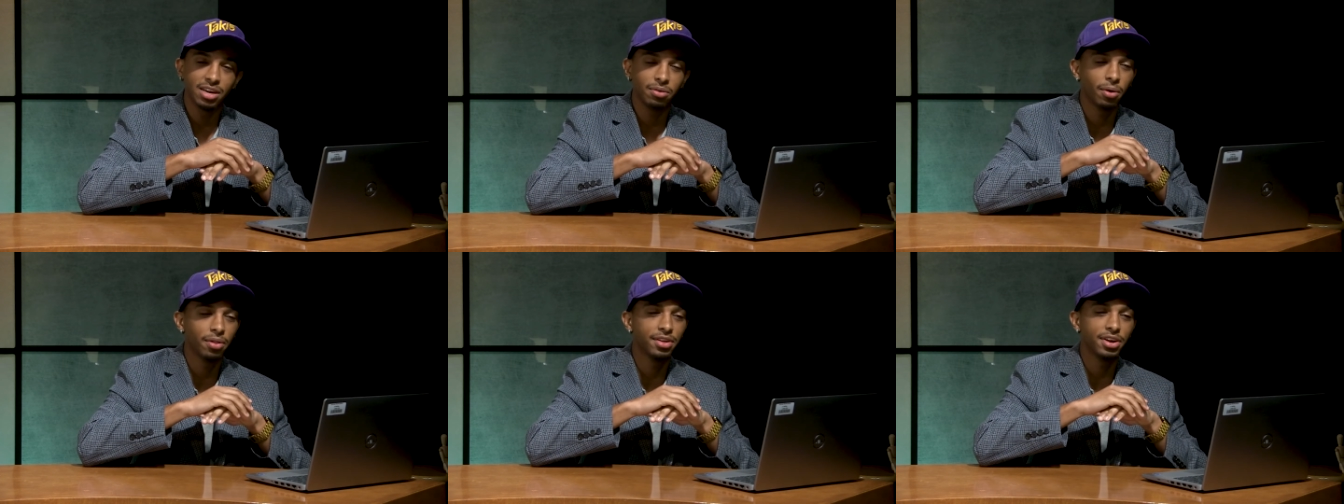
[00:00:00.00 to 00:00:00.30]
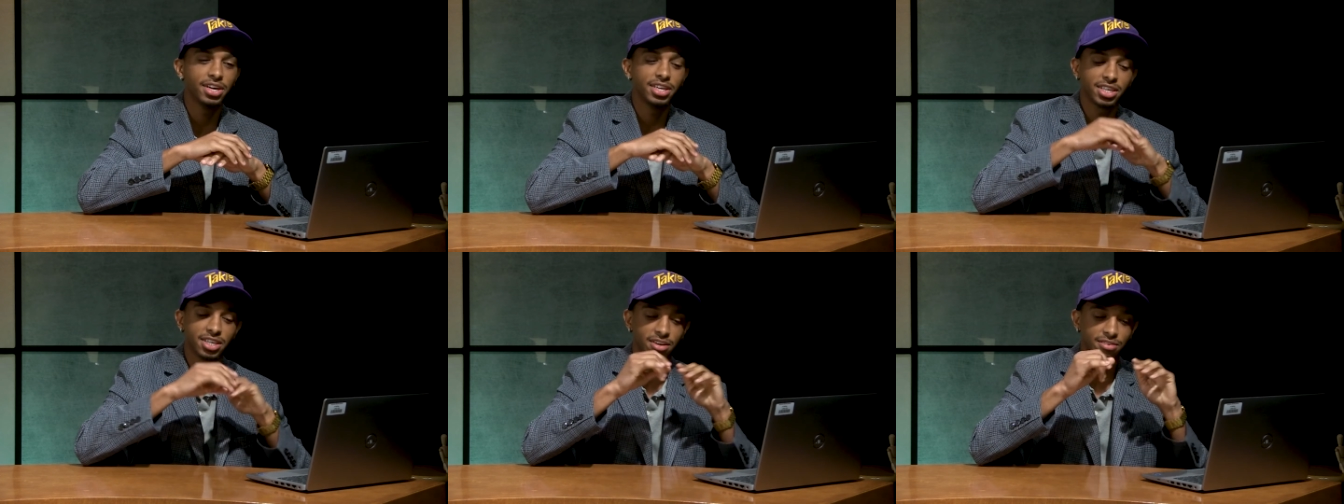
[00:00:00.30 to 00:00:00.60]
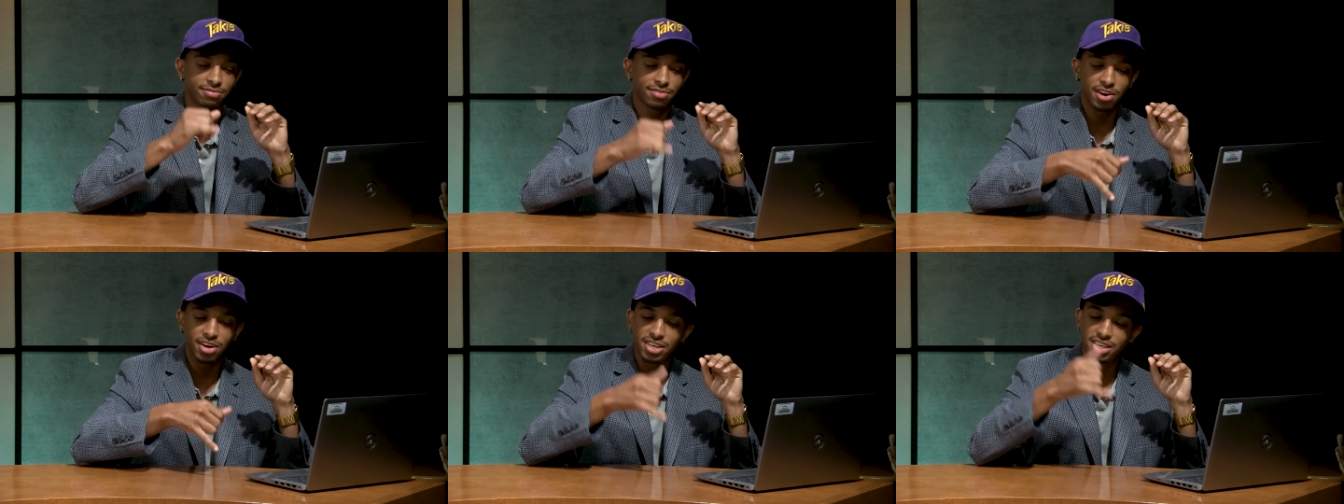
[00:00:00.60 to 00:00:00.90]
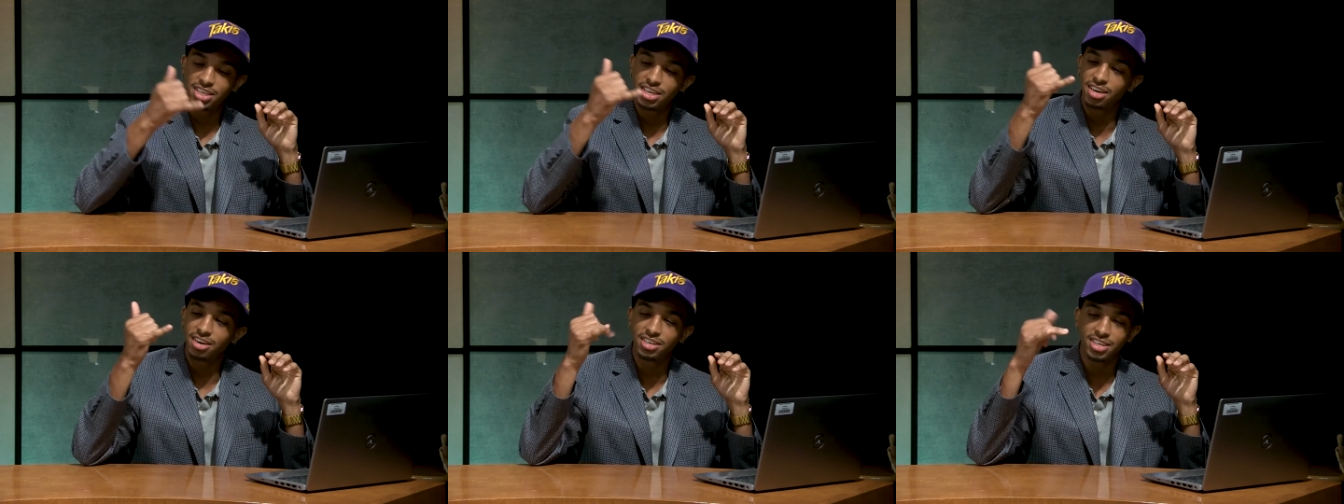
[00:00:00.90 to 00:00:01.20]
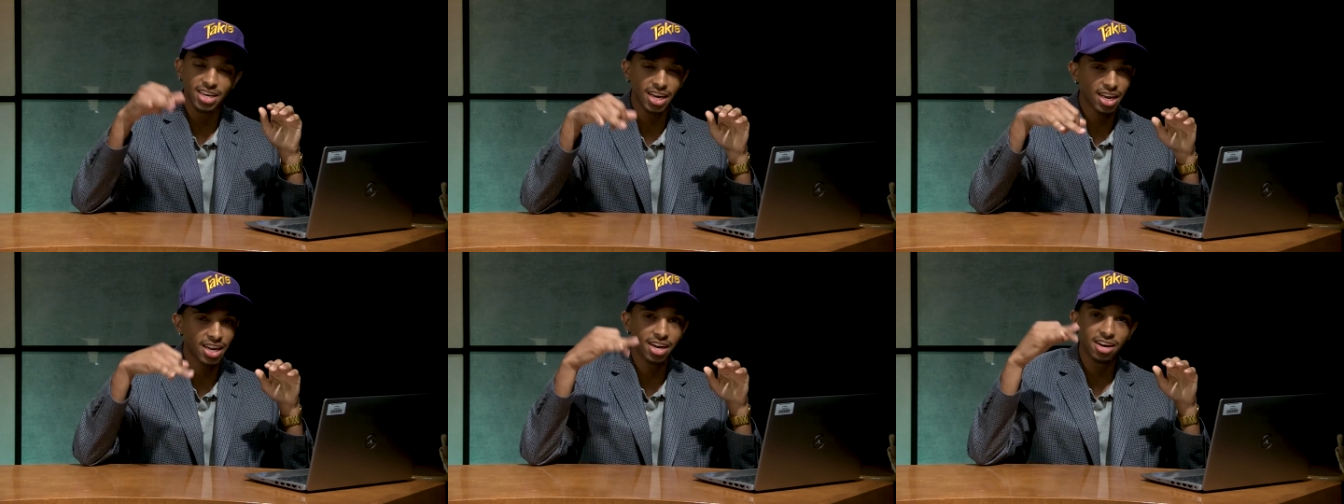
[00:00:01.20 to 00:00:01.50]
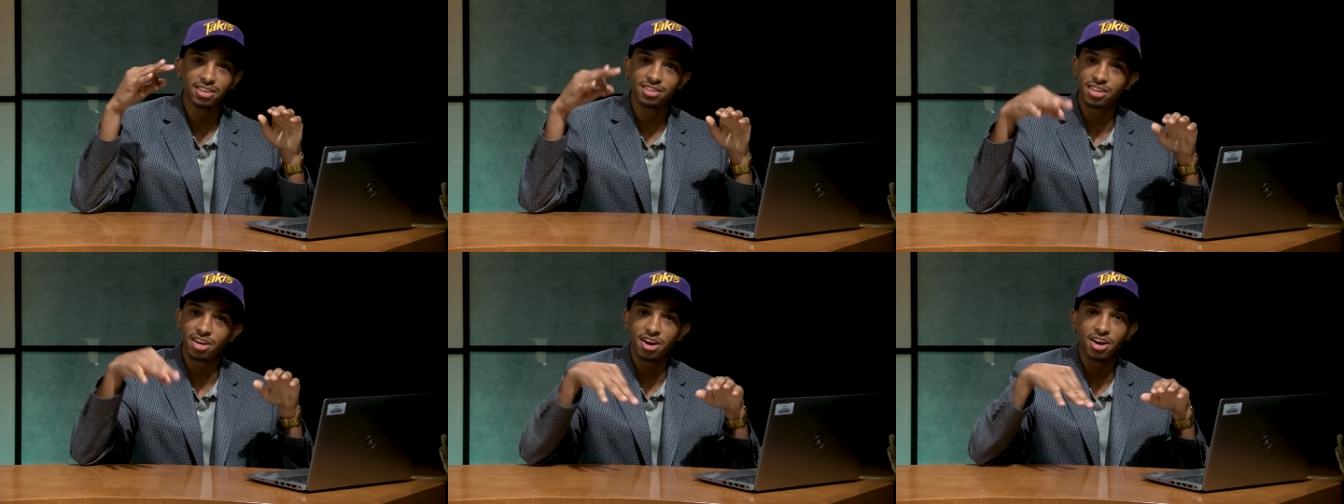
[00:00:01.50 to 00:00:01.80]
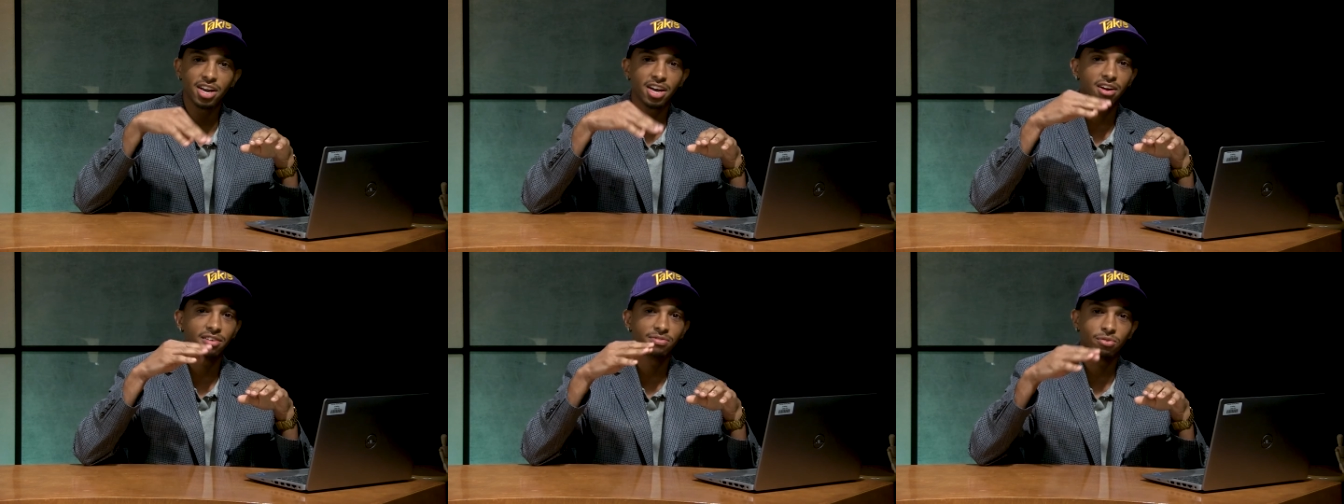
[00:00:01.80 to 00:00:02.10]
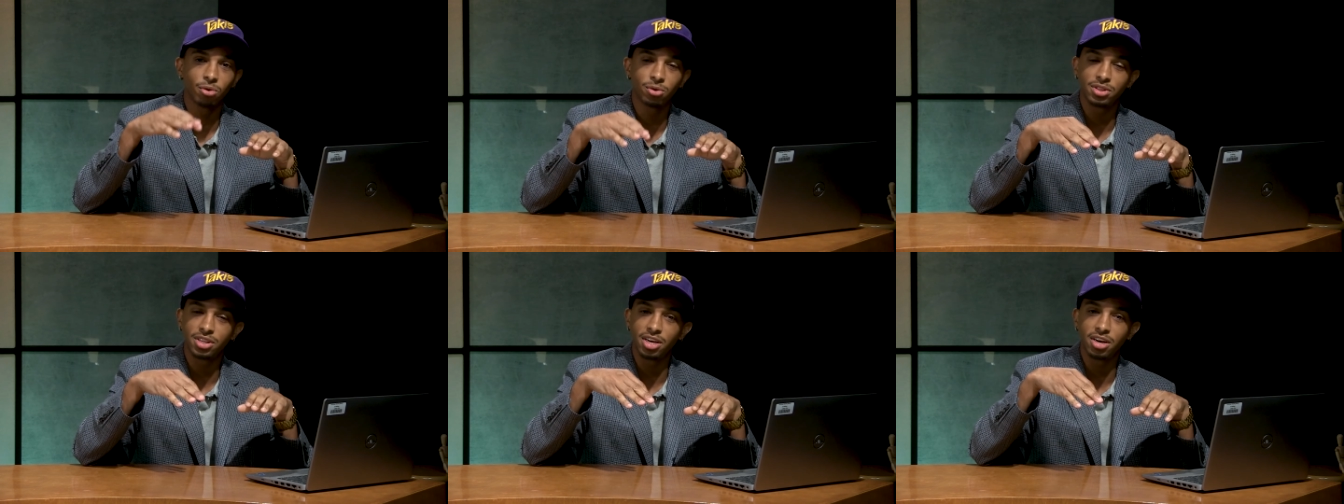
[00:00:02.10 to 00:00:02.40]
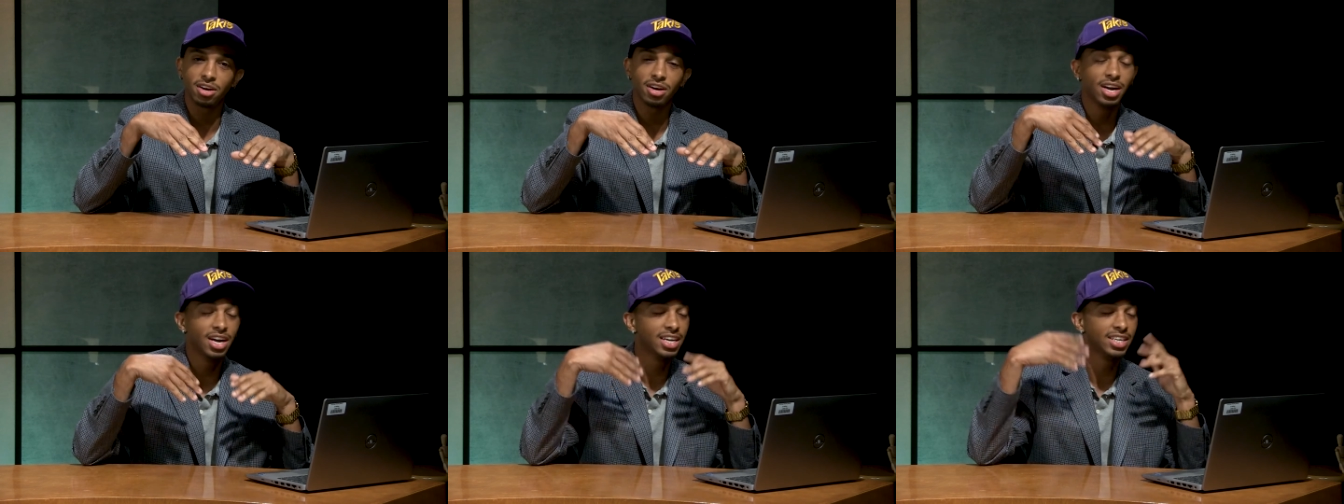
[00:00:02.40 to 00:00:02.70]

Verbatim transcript: Whether it's your first year, second year, third year, fourth year,